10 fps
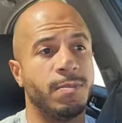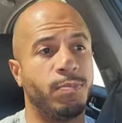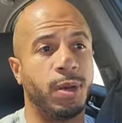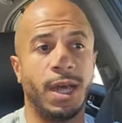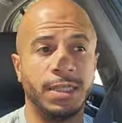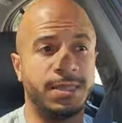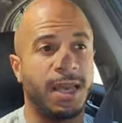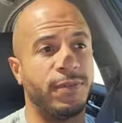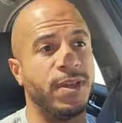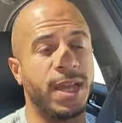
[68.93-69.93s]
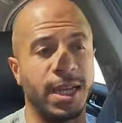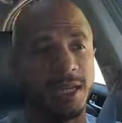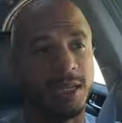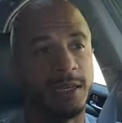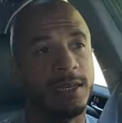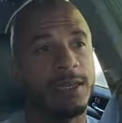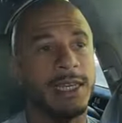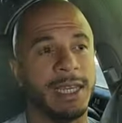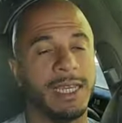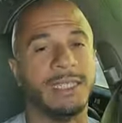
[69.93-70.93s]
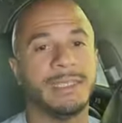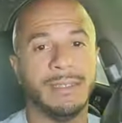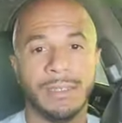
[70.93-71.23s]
Plus, Devin Haney is